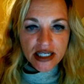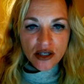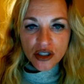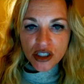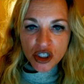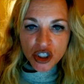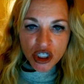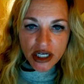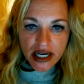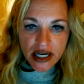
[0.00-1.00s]
not to
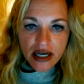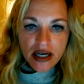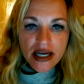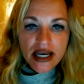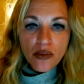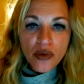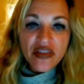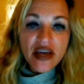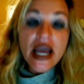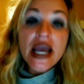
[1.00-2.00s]
share with
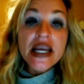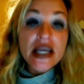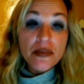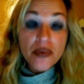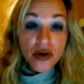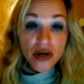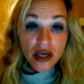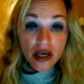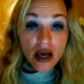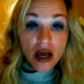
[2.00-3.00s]
anybody
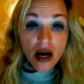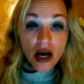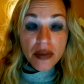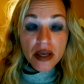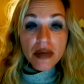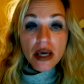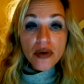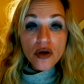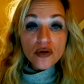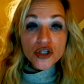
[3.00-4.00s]
I mean, maybe
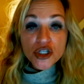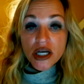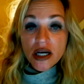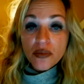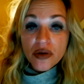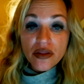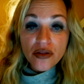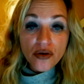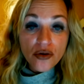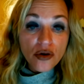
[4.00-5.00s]
you'll share with
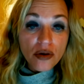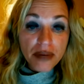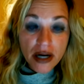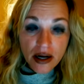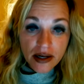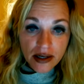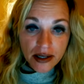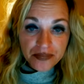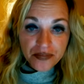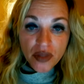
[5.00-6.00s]
your partner.
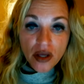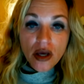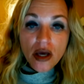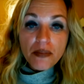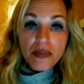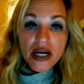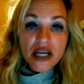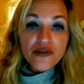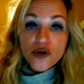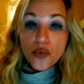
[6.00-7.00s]
But if
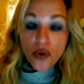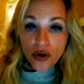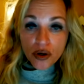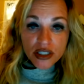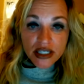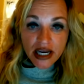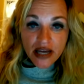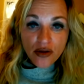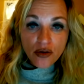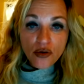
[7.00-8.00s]
you work
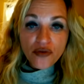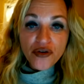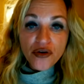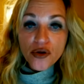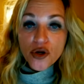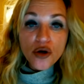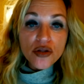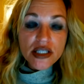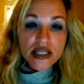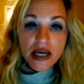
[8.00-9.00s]
together or if you know the
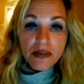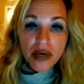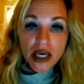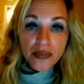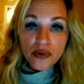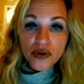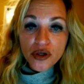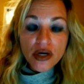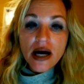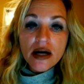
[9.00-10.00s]
same people, you
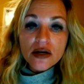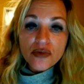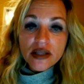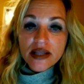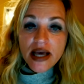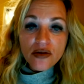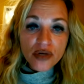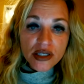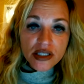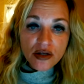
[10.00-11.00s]
can't run that
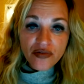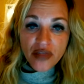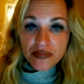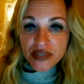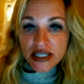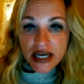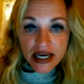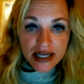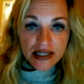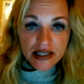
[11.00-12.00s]
risk of them
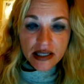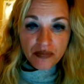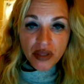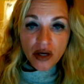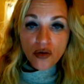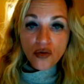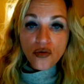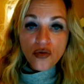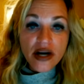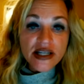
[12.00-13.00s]
saying something or
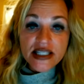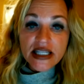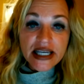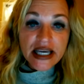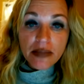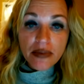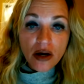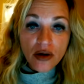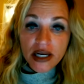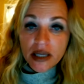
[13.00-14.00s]
a silly email
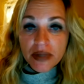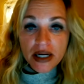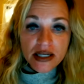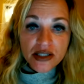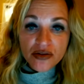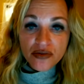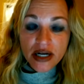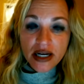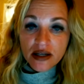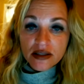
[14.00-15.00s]
getting passed
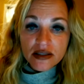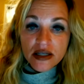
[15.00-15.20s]
around,